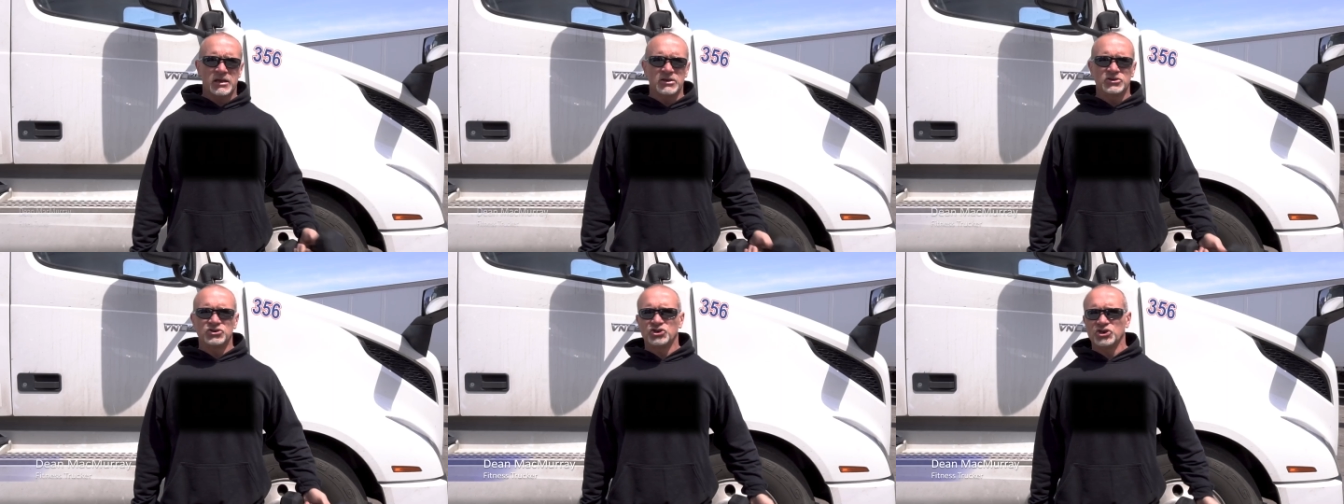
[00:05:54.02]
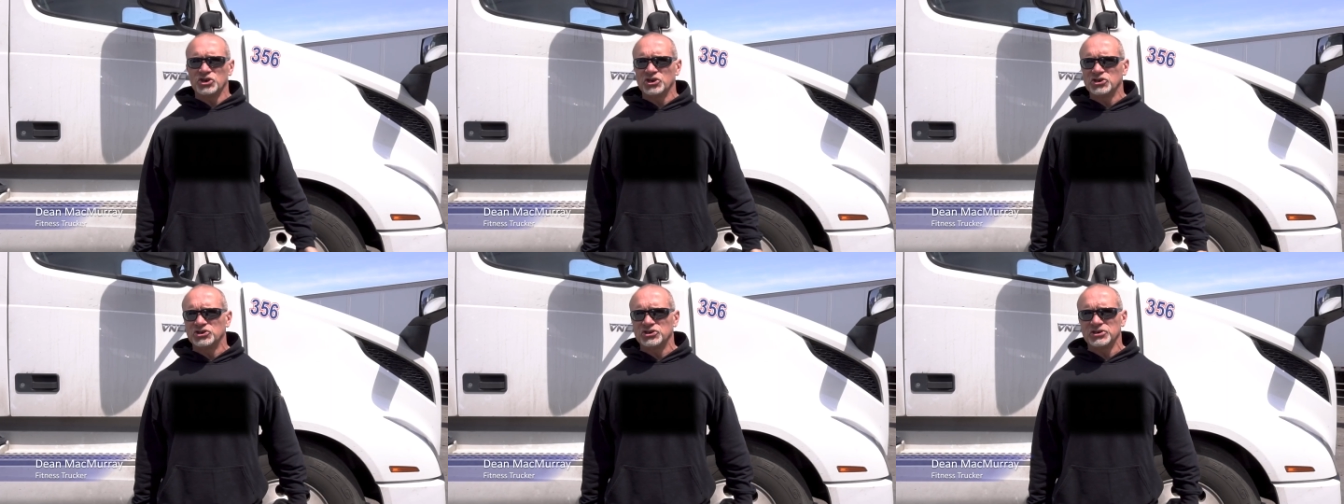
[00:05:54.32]

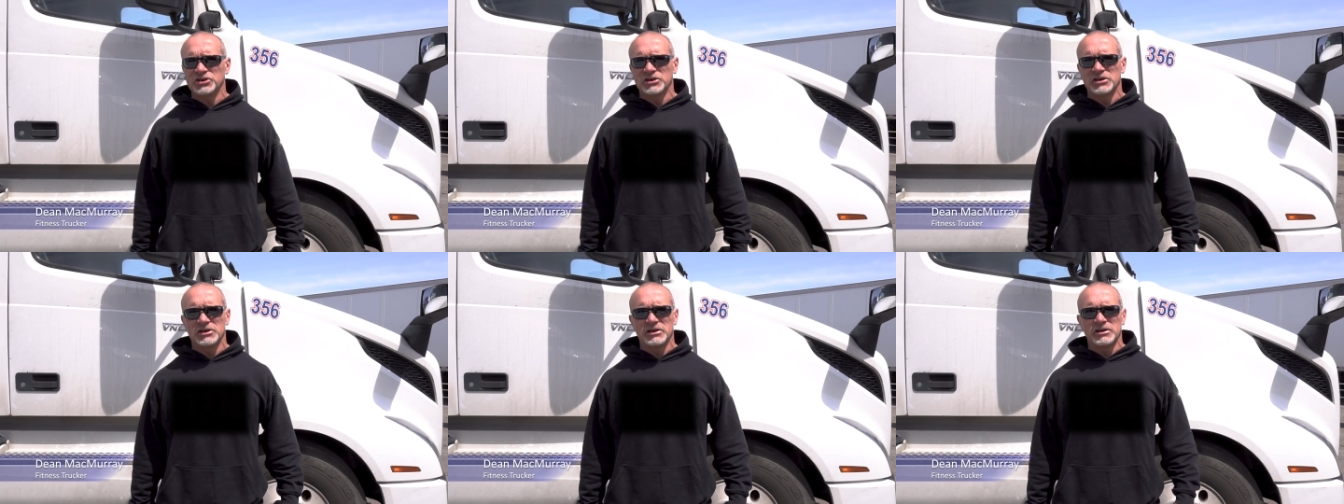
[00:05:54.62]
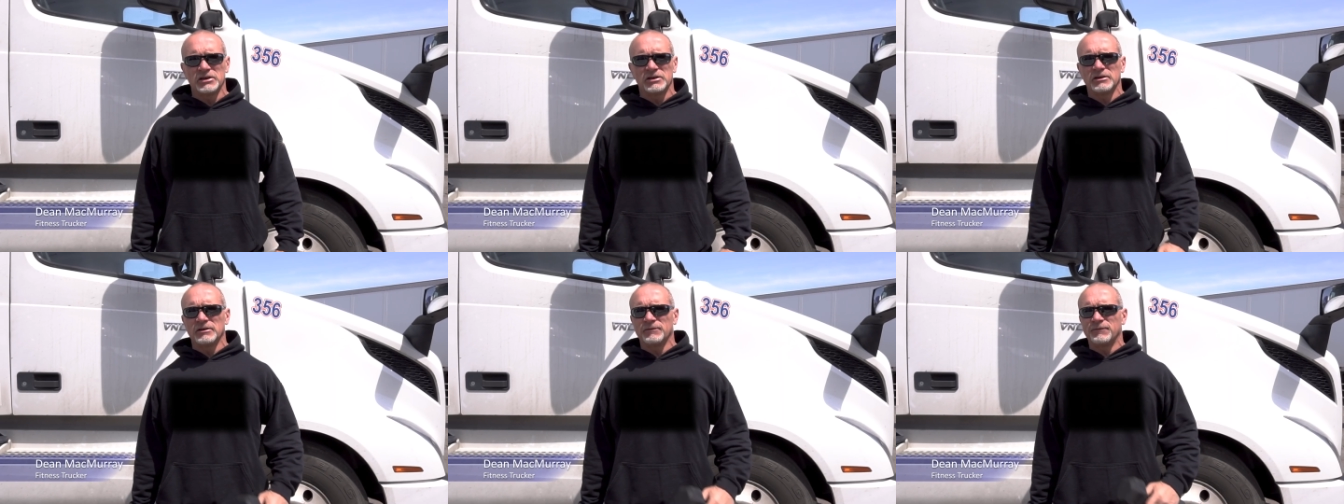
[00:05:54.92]

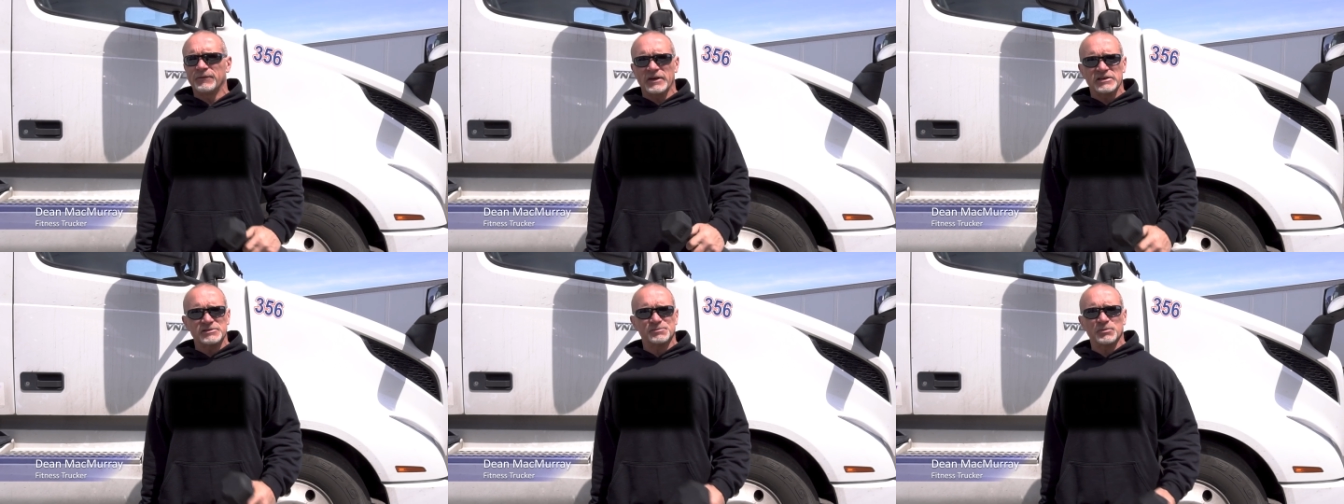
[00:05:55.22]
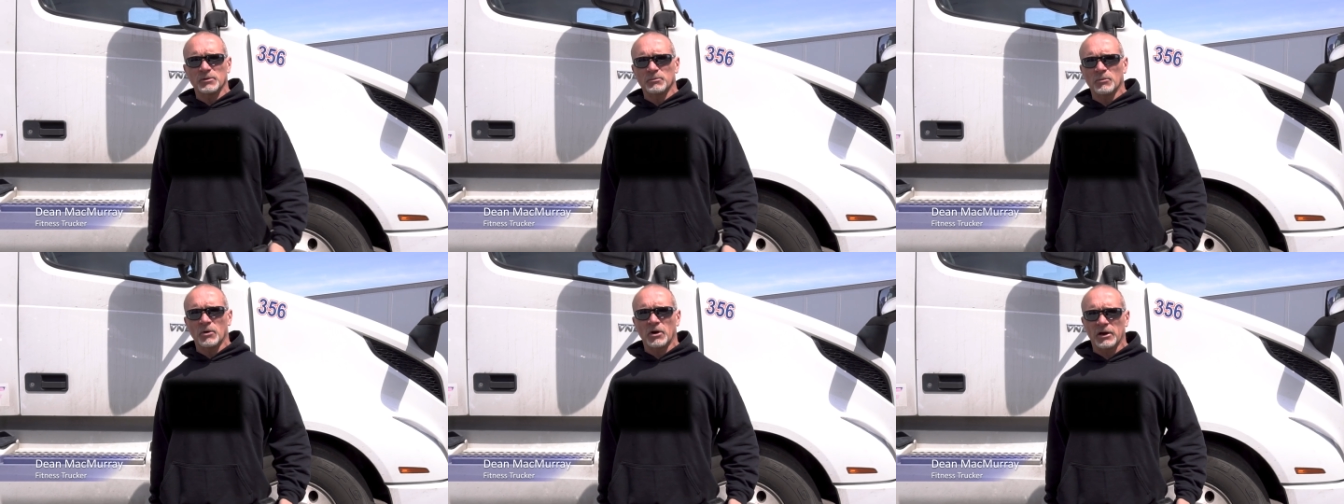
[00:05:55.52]
Kijiji,
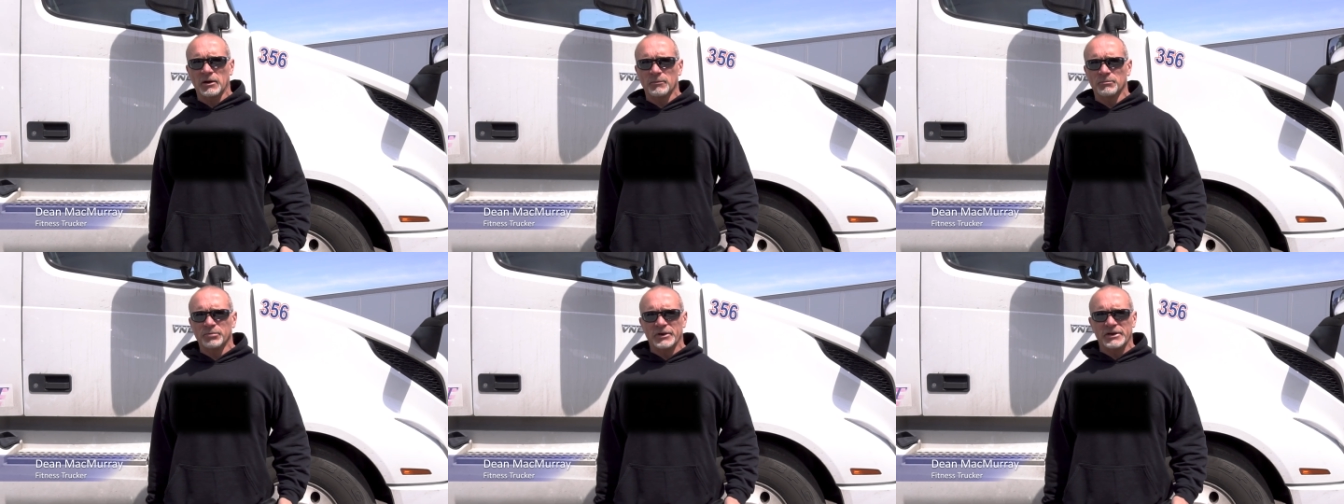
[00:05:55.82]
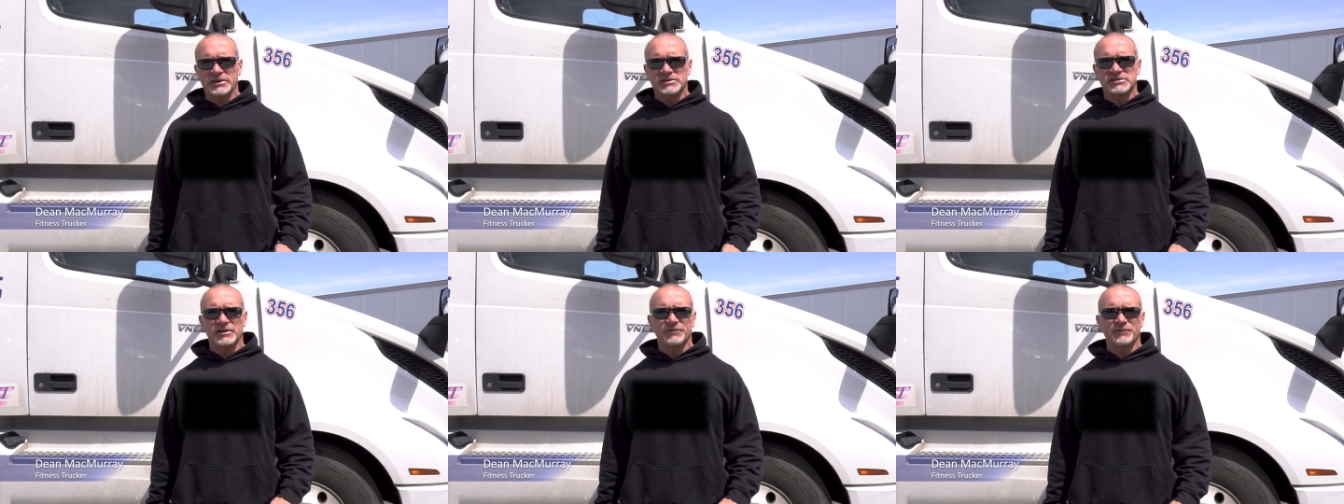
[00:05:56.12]
Facebook
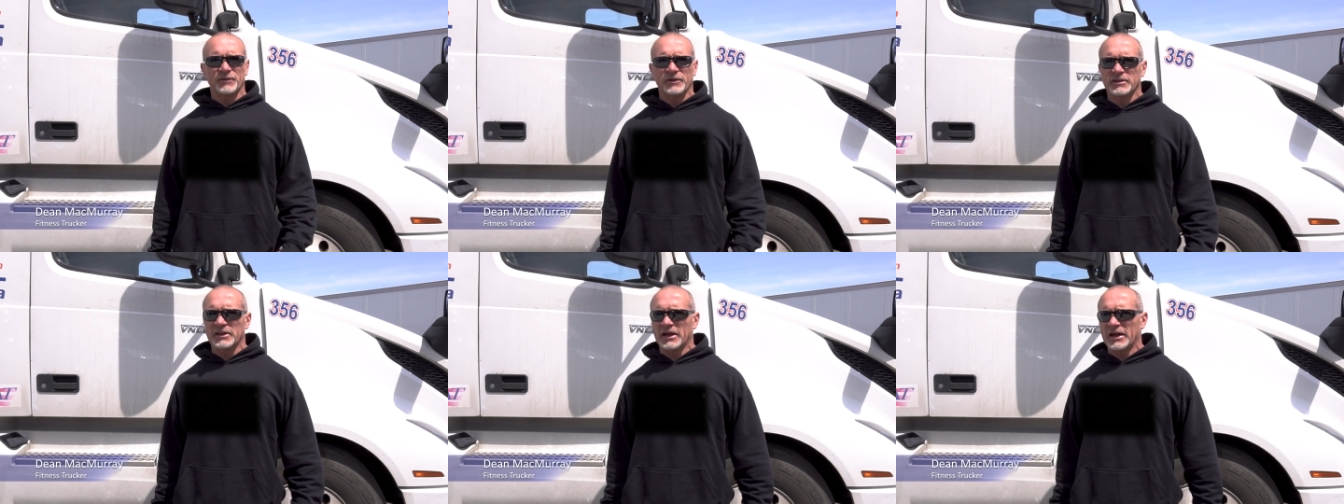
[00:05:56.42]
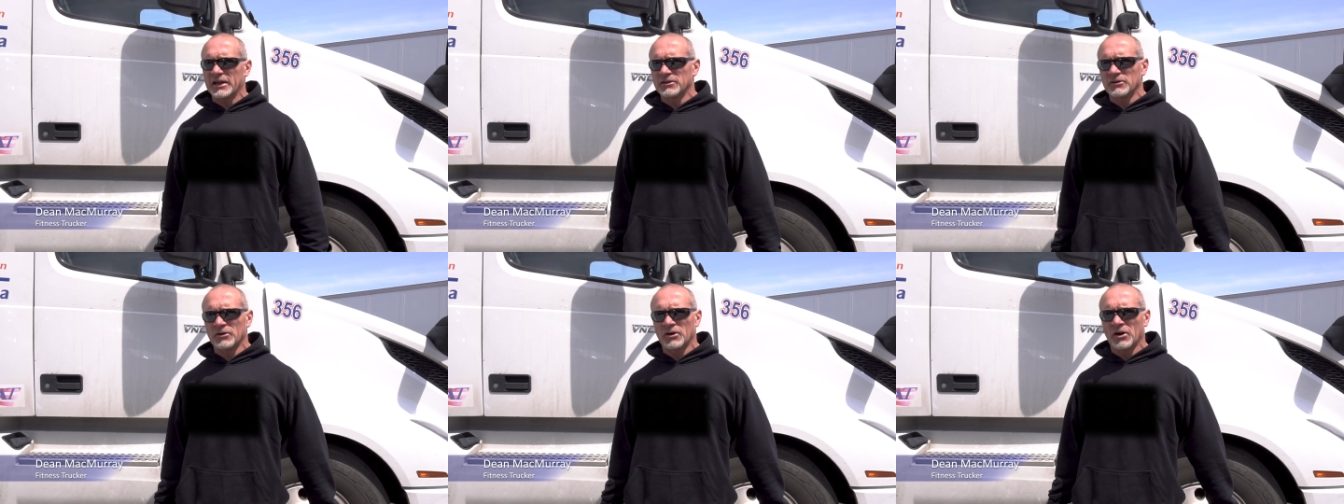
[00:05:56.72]
Marketplace, stuff like
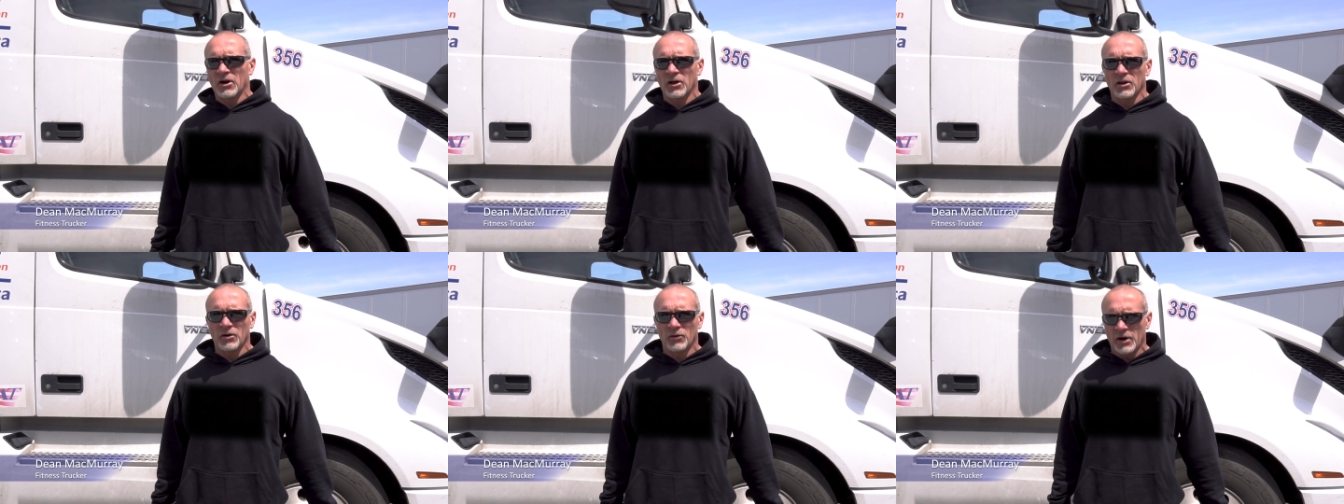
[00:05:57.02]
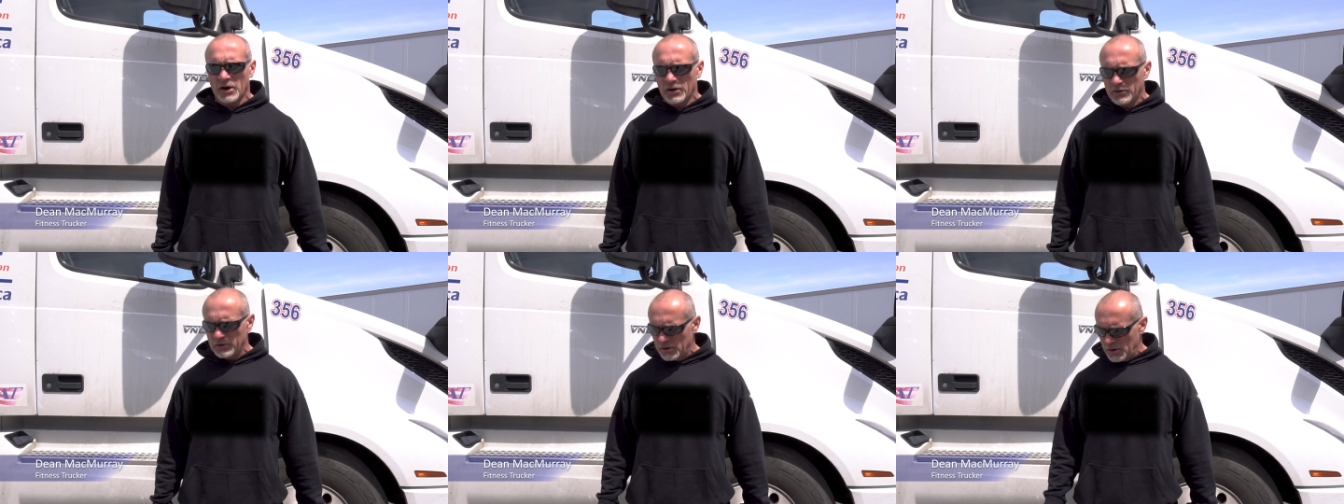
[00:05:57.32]
that. They're all
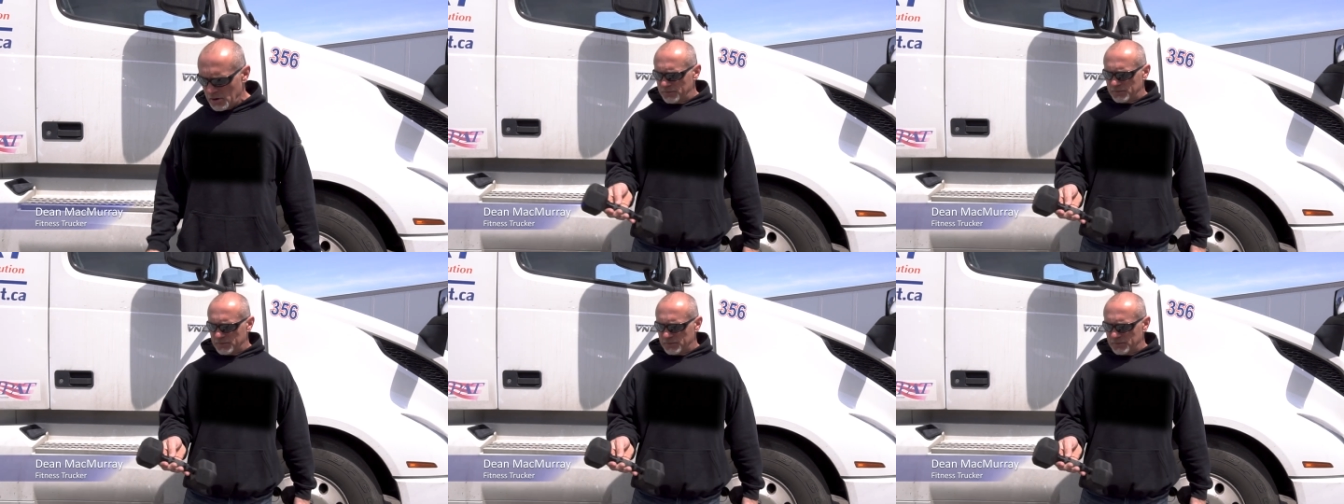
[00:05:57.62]
around.